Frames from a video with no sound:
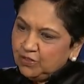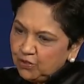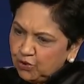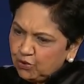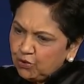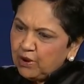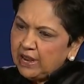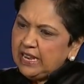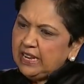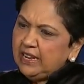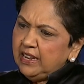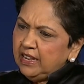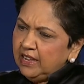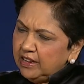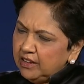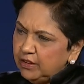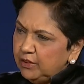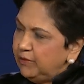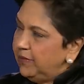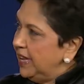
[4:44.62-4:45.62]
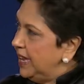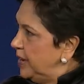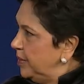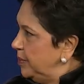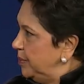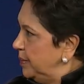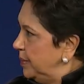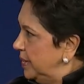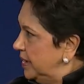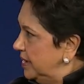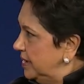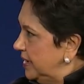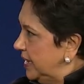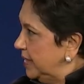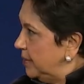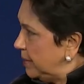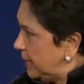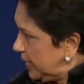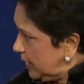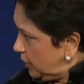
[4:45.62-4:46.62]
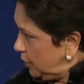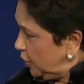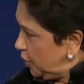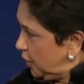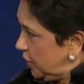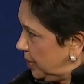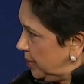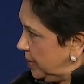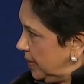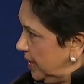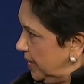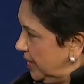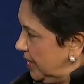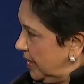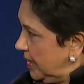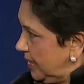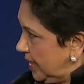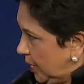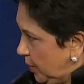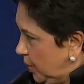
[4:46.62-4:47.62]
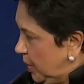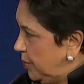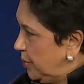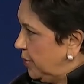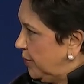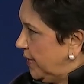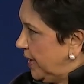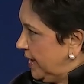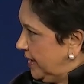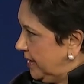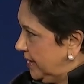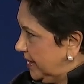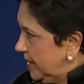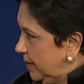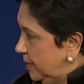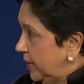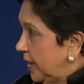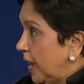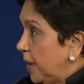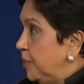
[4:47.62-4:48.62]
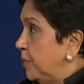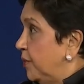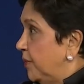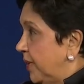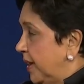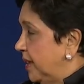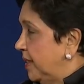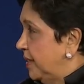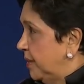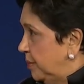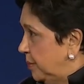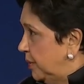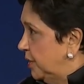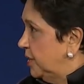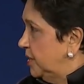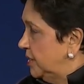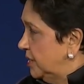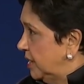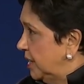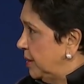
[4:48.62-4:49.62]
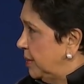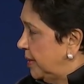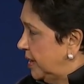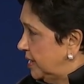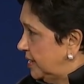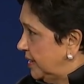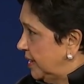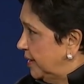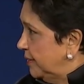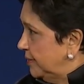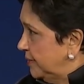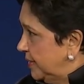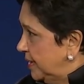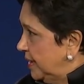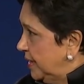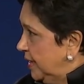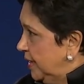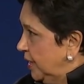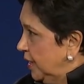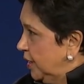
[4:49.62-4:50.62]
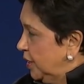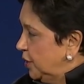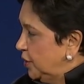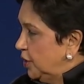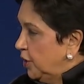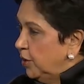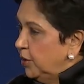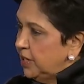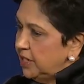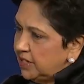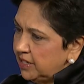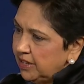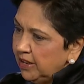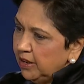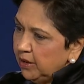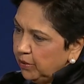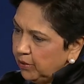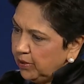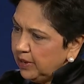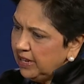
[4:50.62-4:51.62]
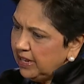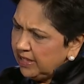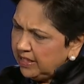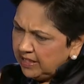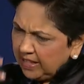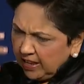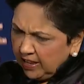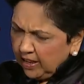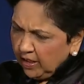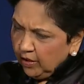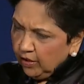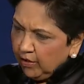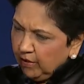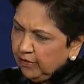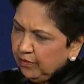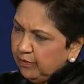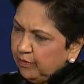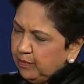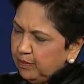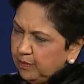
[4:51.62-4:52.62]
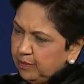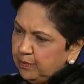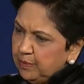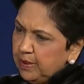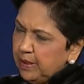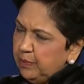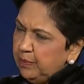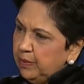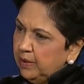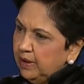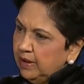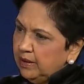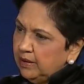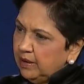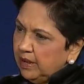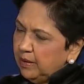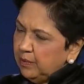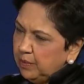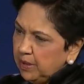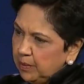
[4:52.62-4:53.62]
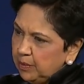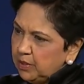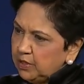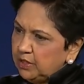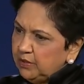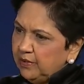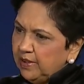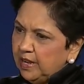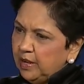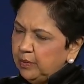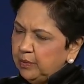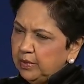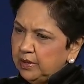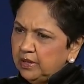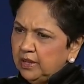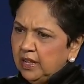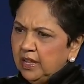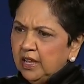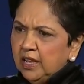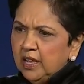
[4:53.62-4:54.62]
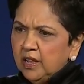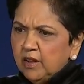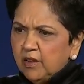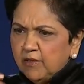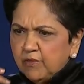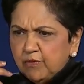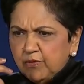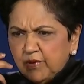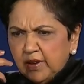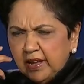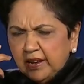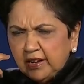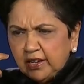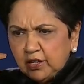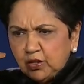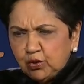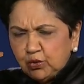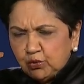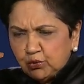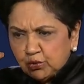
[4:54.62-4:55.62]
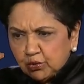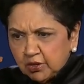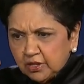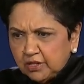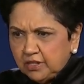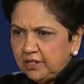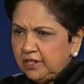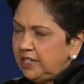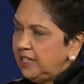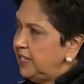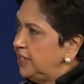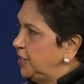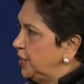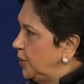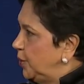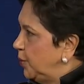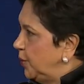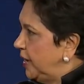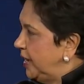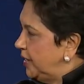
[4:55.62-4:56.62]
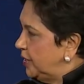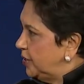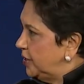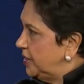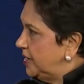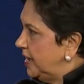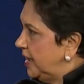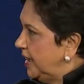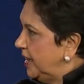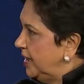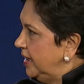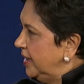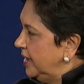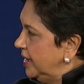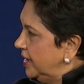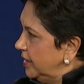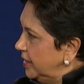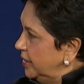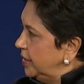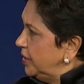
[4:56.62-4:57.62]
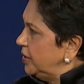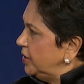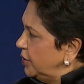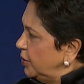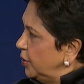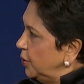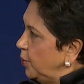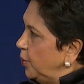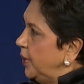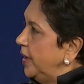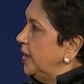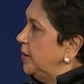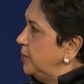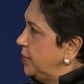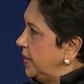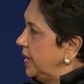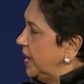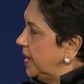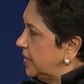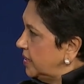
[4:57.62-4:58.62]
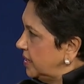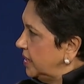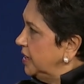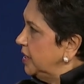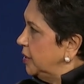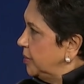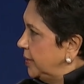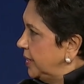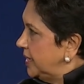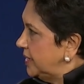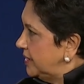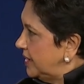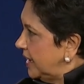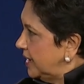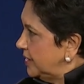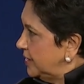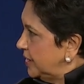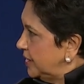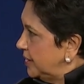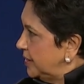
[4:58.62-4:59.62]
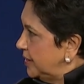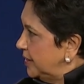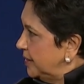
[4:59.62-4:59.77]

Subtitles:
training and development and mentorship that we provided them, that I provided them personally myself. So it's really thinking of people and people development in a very strategic way to say, this could well be our single biggest asset.